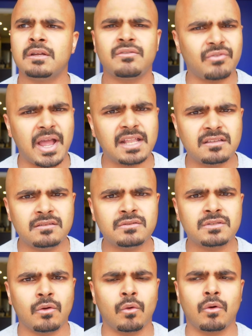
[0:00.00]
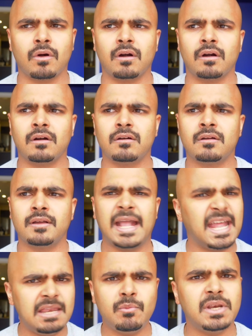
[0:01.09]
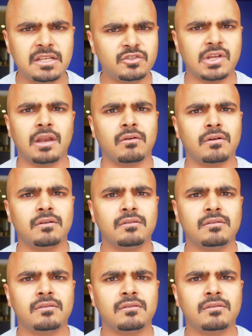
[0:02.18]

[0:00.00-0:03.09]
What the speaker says: friends or anybody in general,